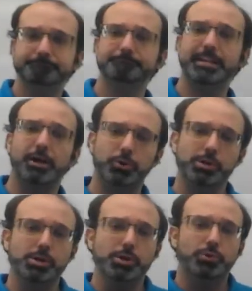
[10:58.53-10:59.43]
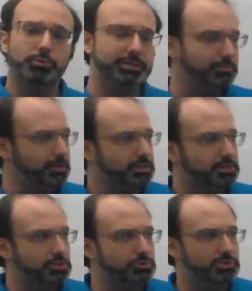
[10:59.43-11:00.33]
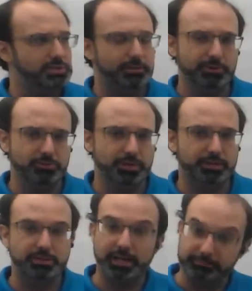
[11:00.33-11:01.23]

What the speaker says: Now, what does it mean that they use the same units?